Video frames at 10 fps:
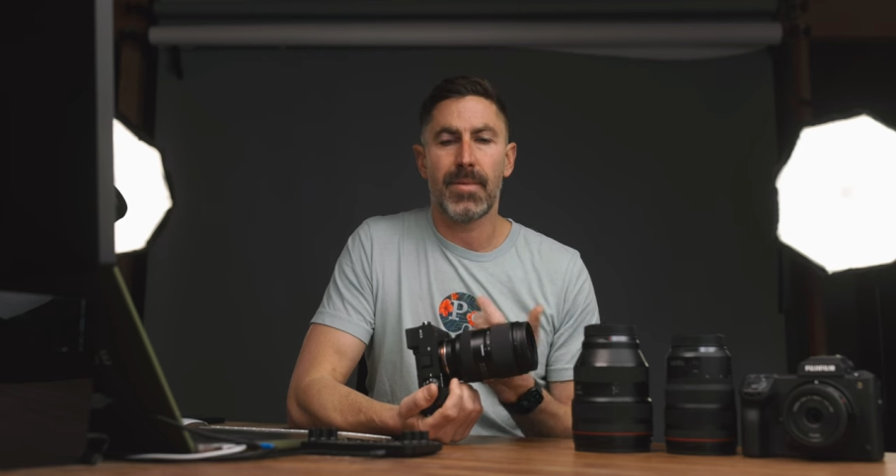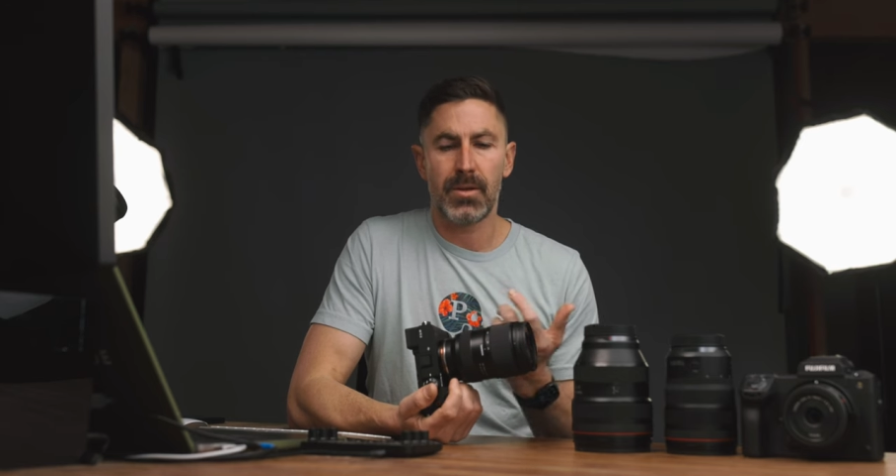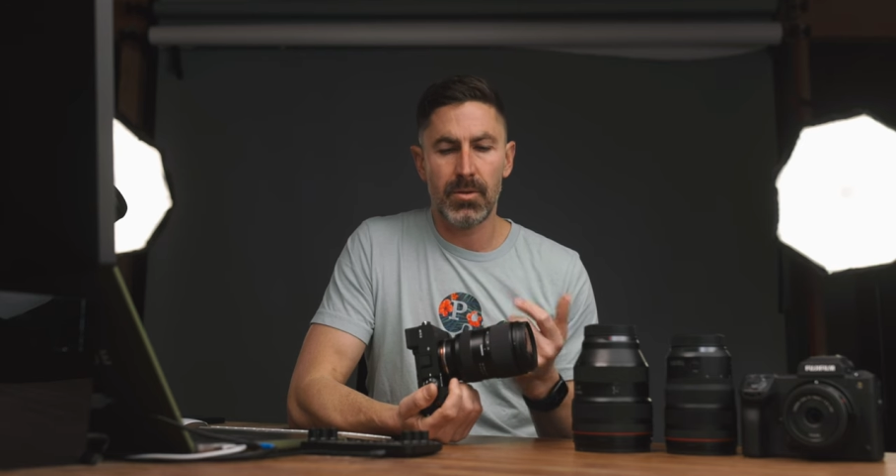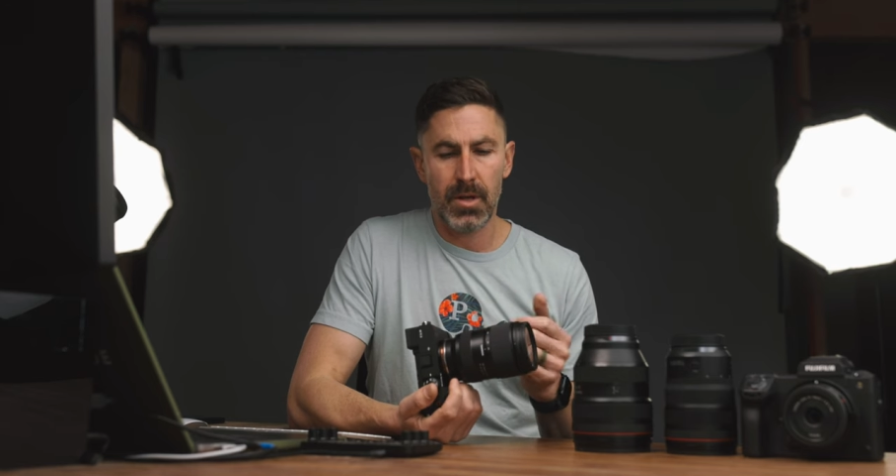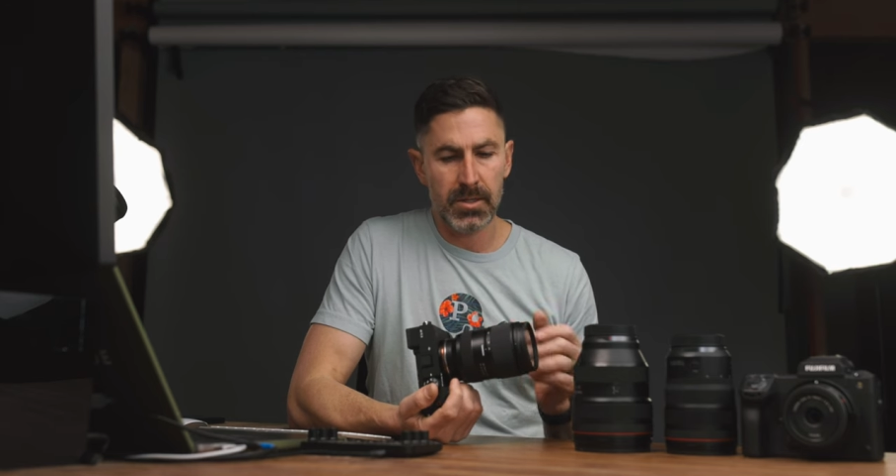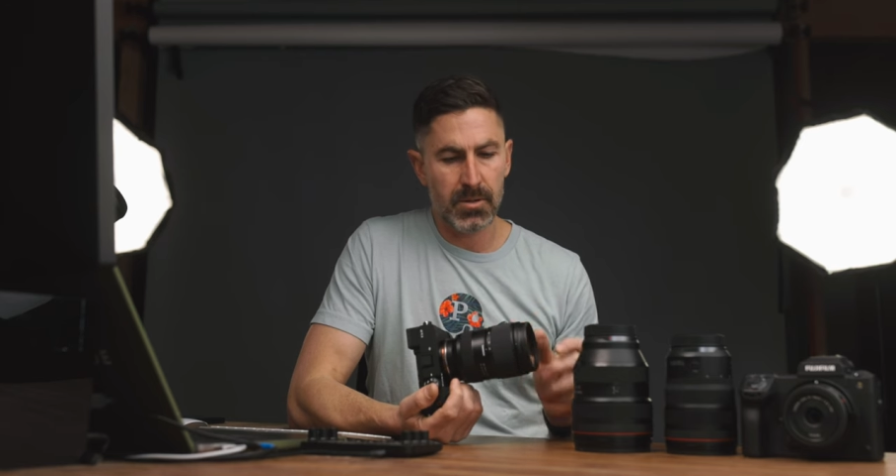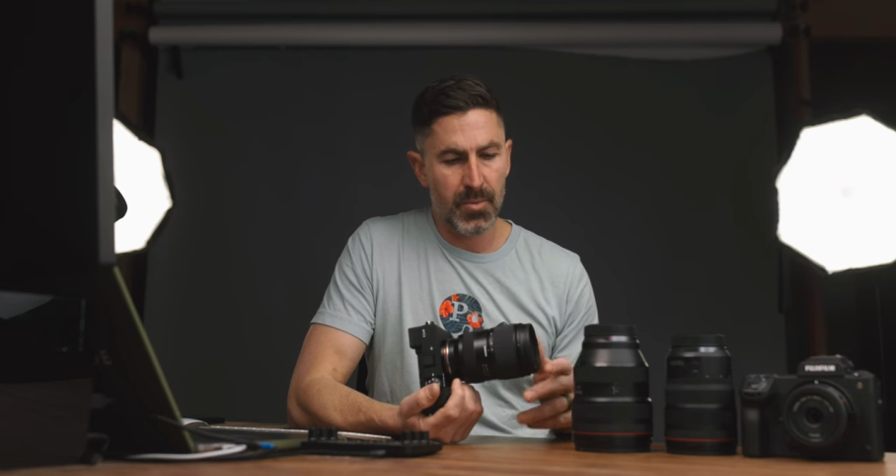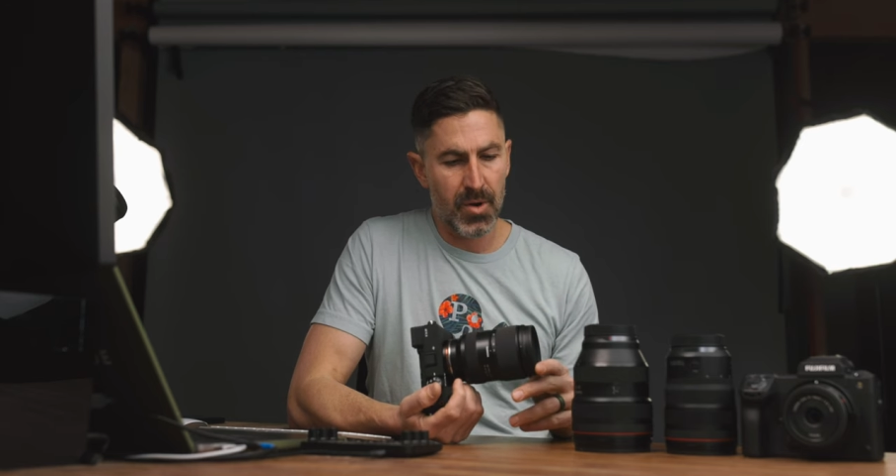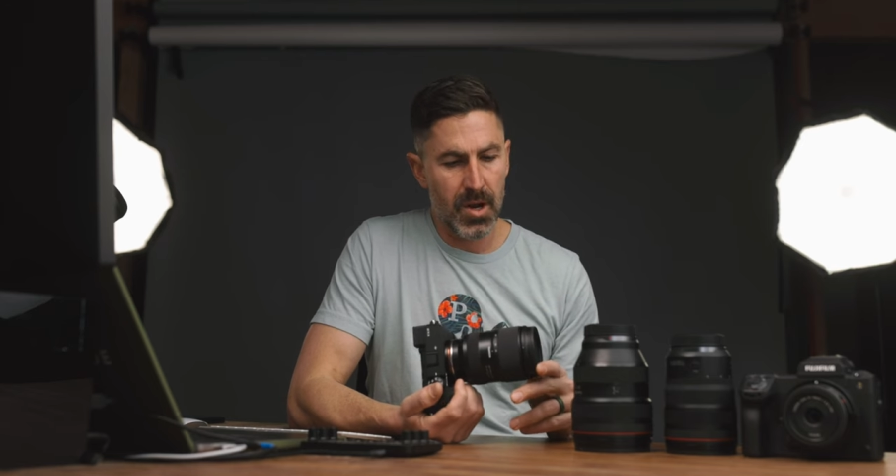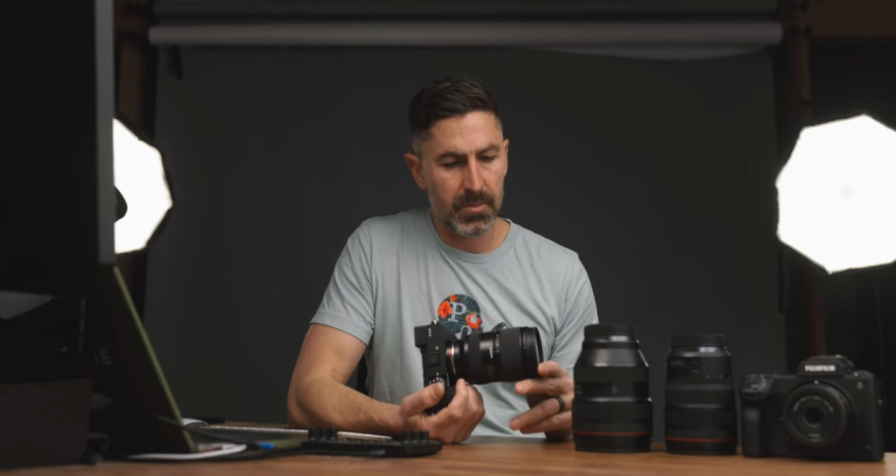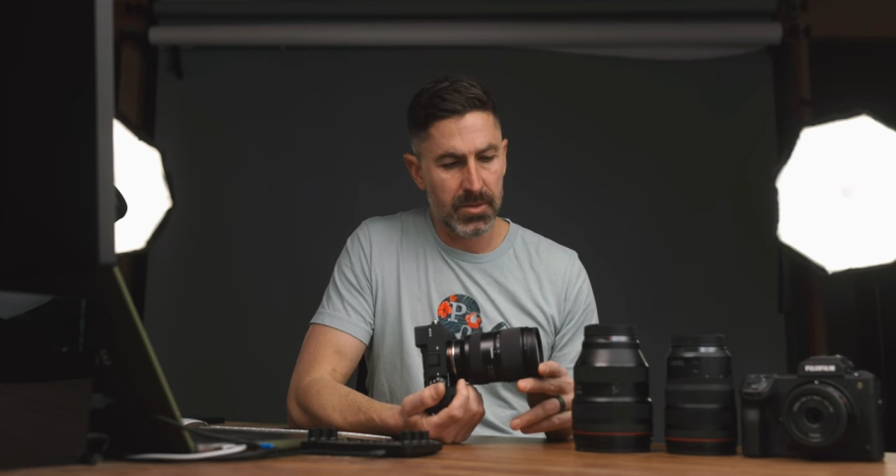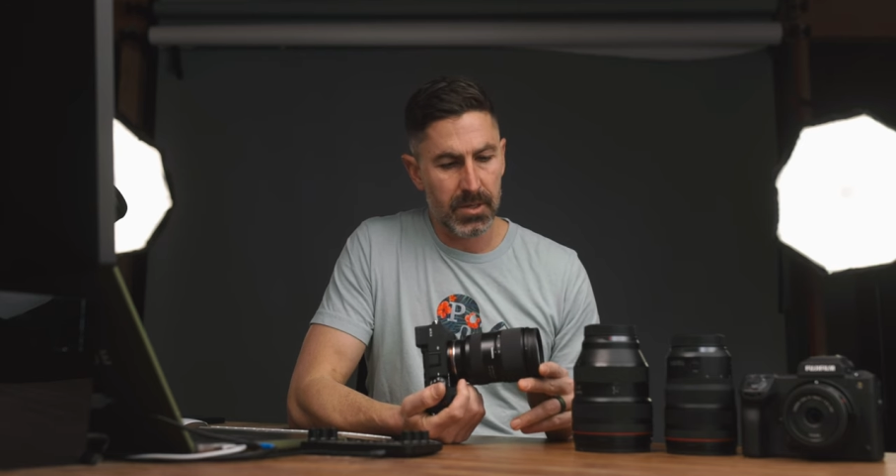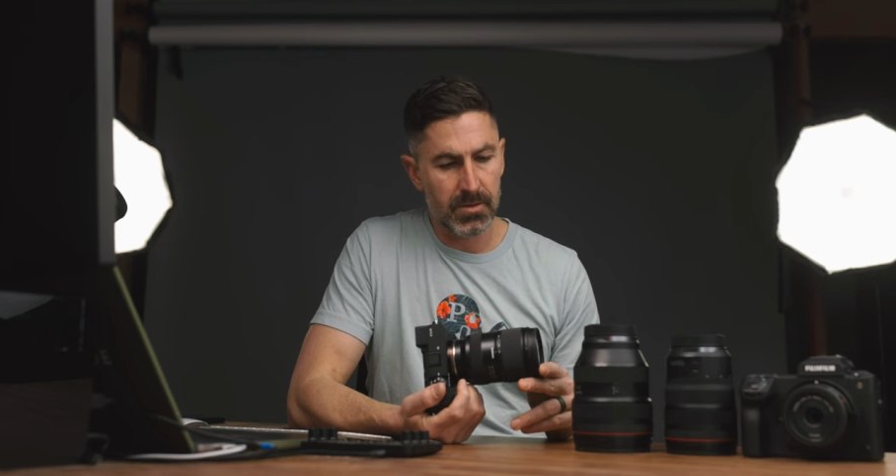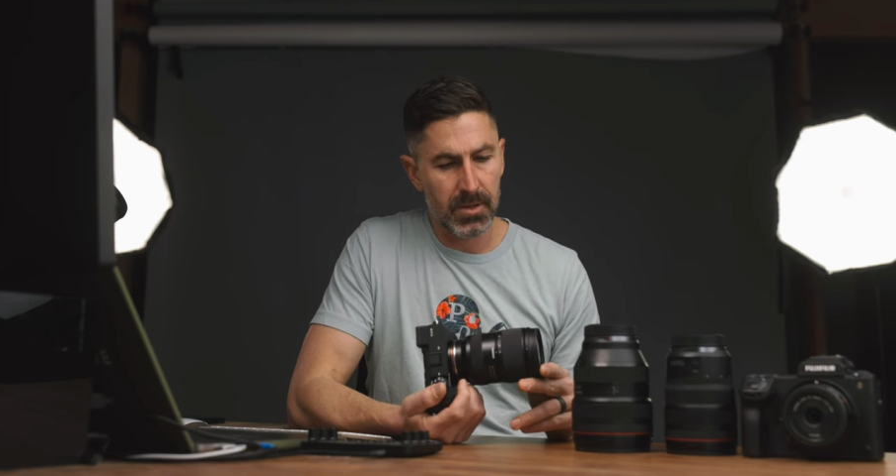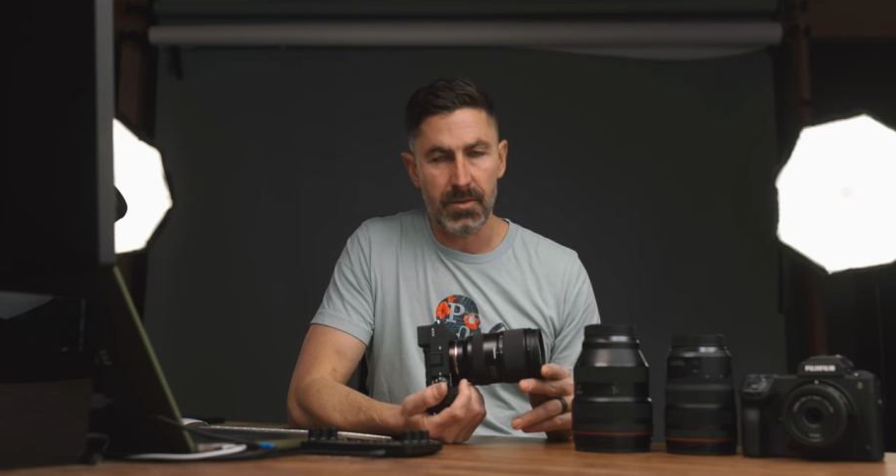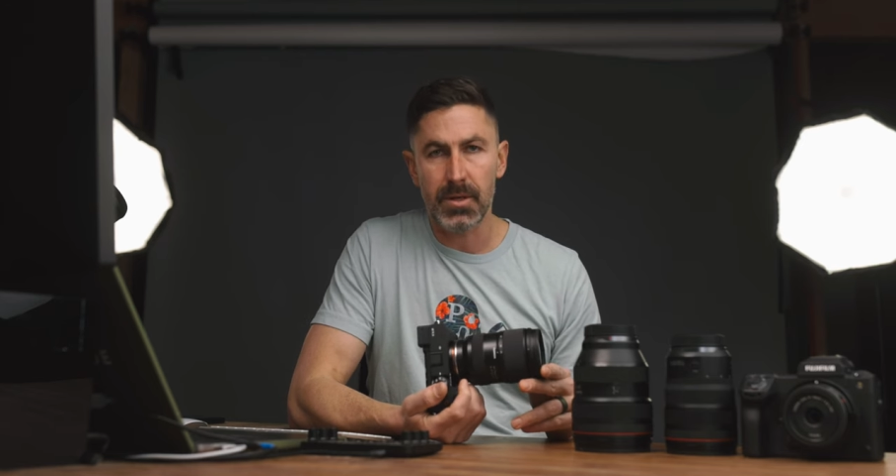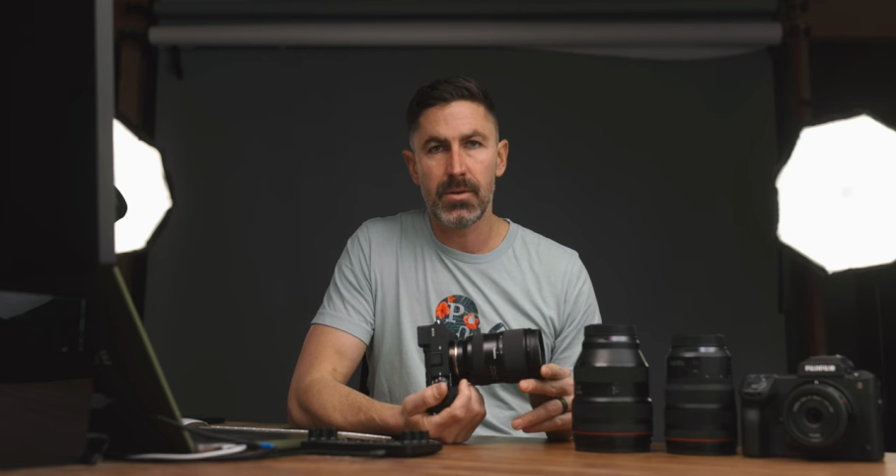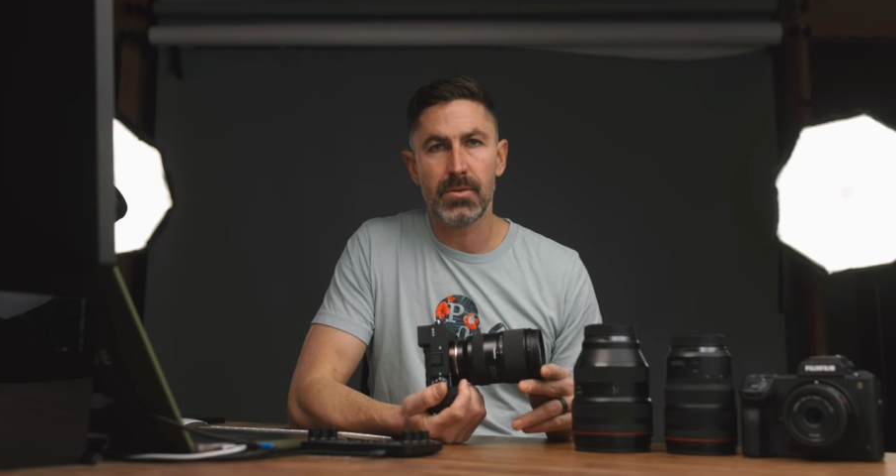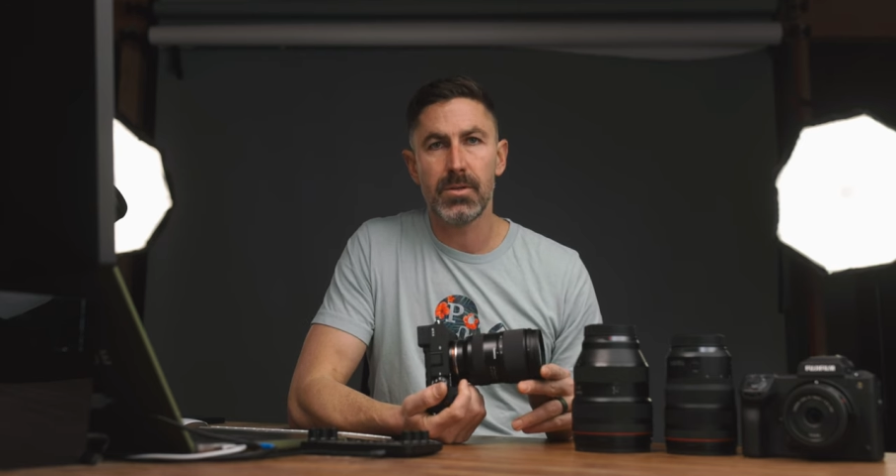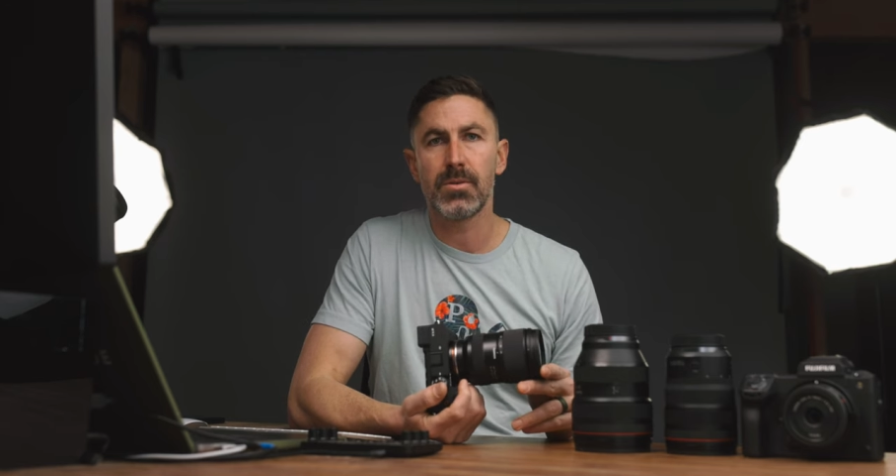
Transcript: do like some primes, the Q2